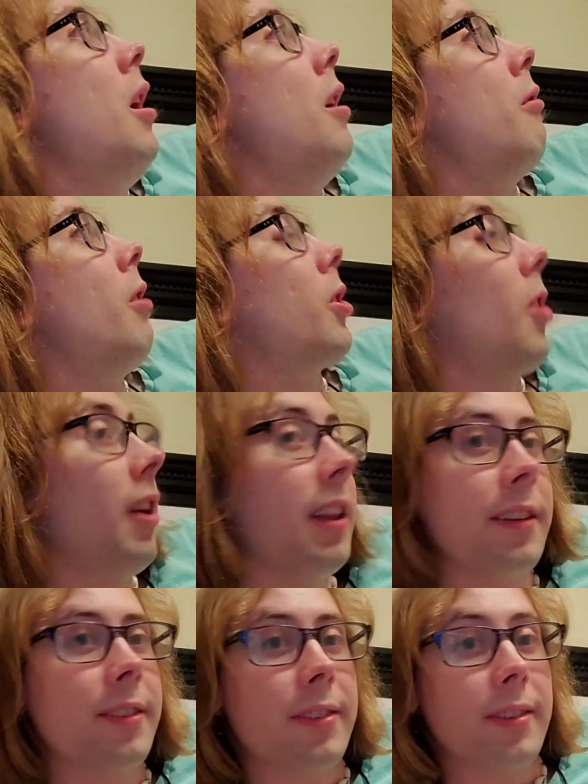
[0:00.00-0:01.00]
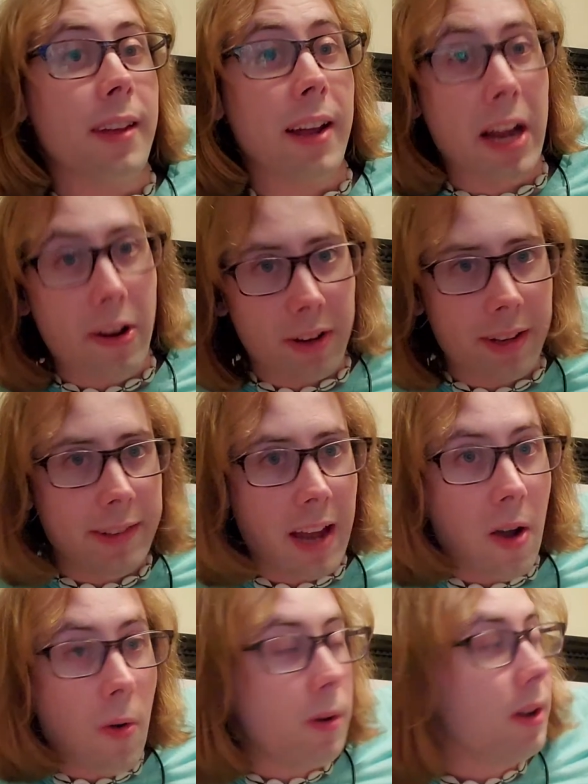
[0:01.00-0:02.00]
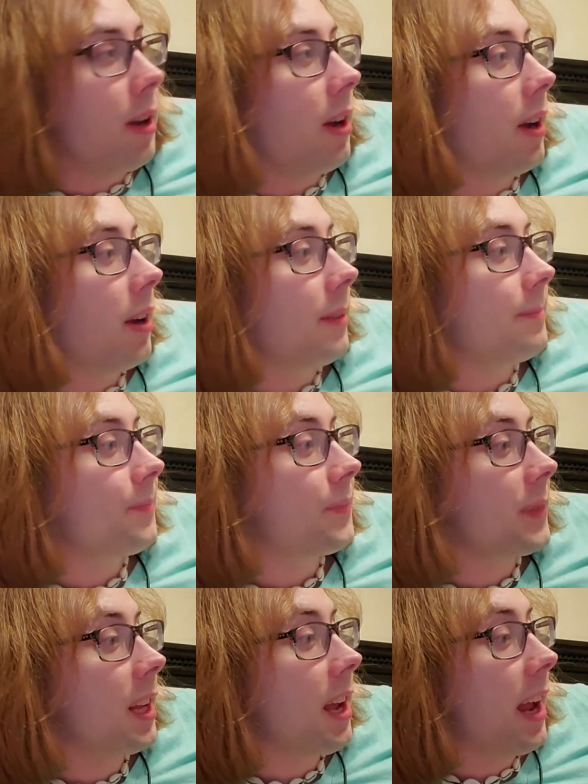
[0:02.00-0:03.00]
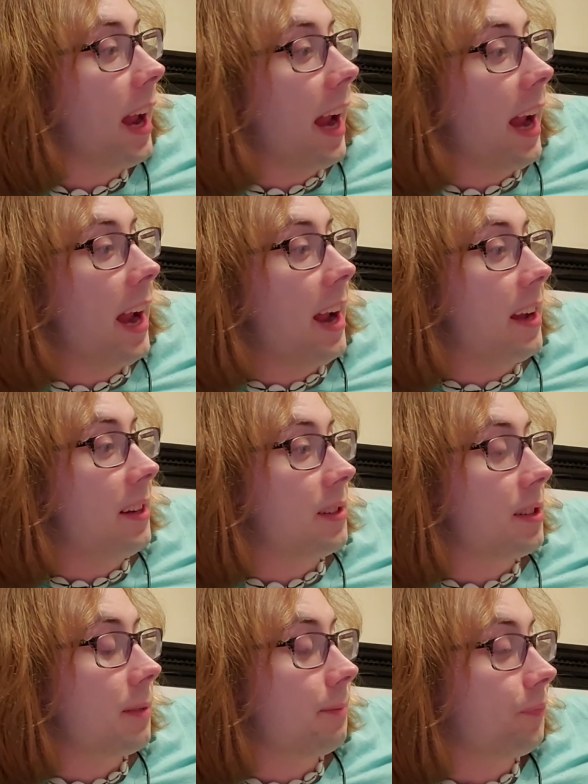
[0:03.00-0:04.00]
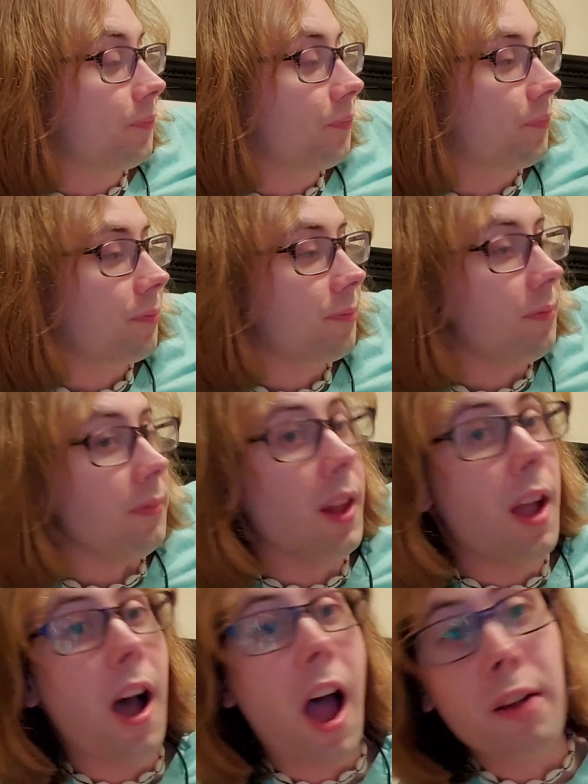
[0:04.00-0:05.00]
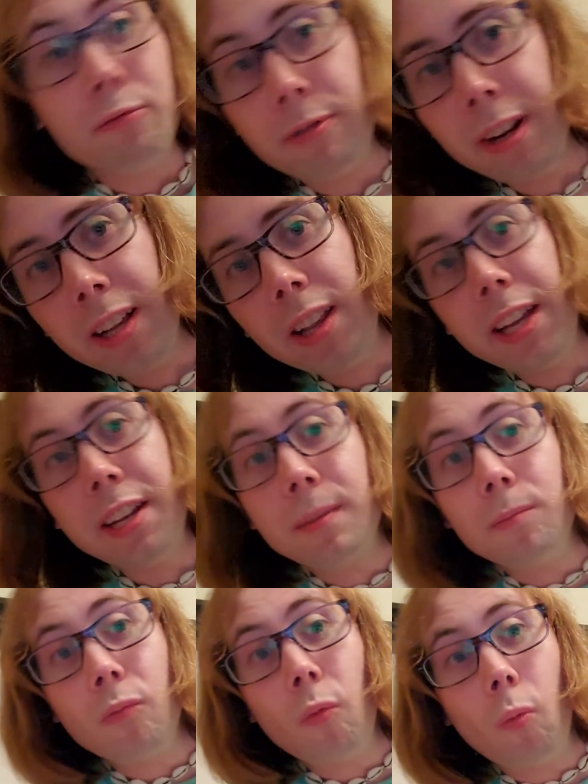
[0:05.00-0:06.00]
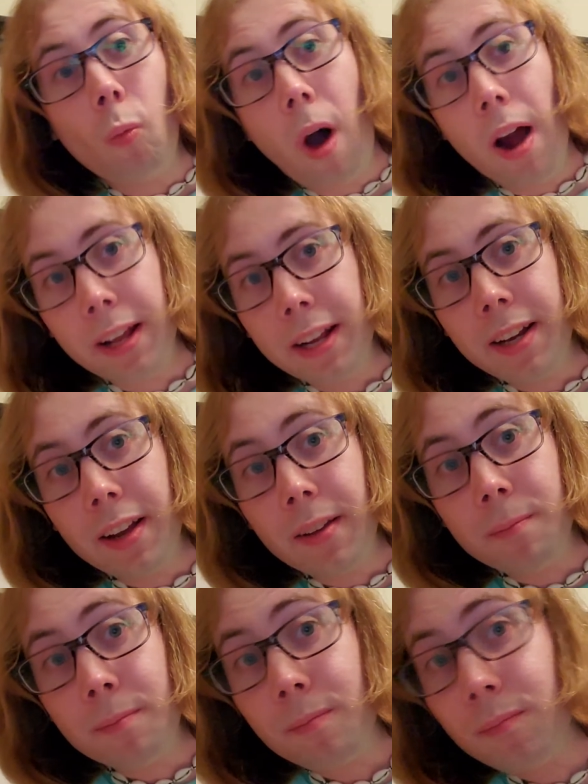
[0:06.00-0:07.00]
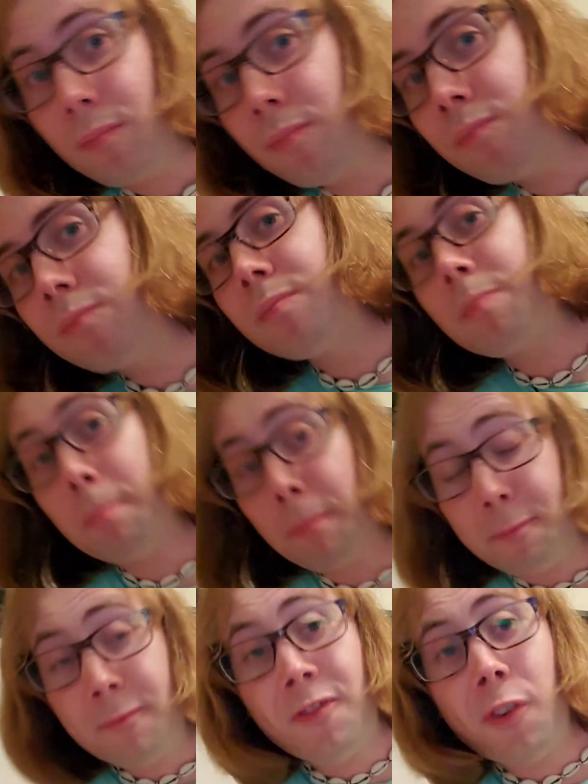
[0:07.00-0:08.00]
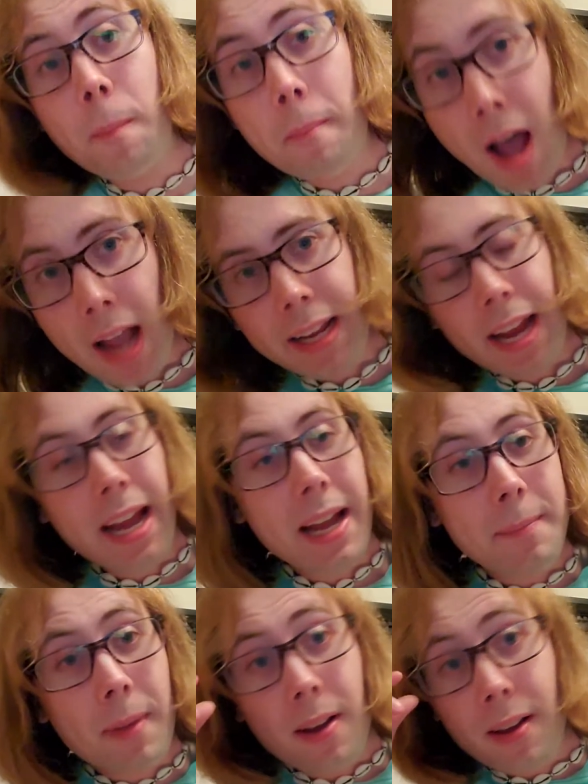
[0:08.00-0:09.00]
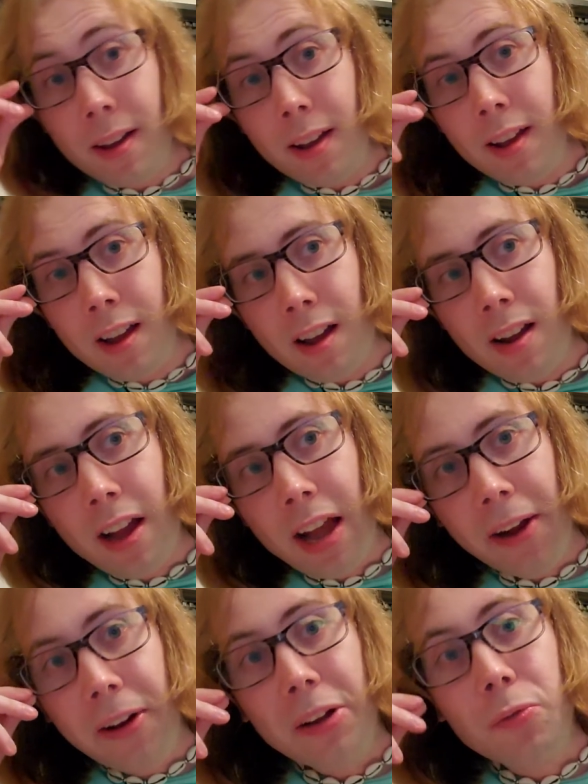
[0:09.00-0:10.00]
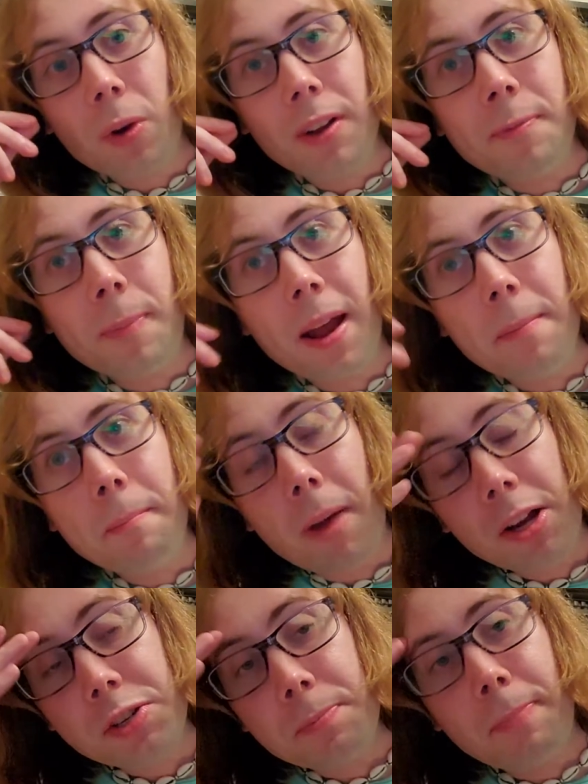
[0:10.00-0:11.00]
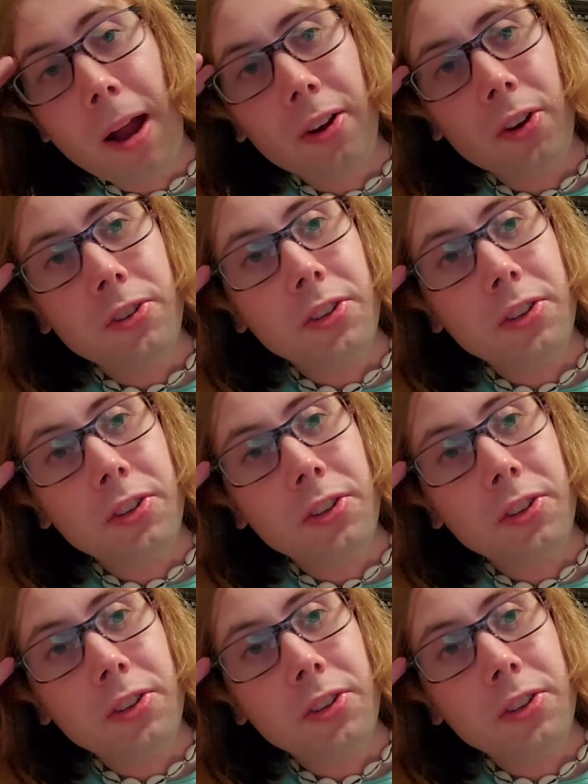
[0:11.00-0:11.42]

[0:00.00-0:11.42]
regardless, Eric is out. And I really wanted, for my game, Eric would have been much better to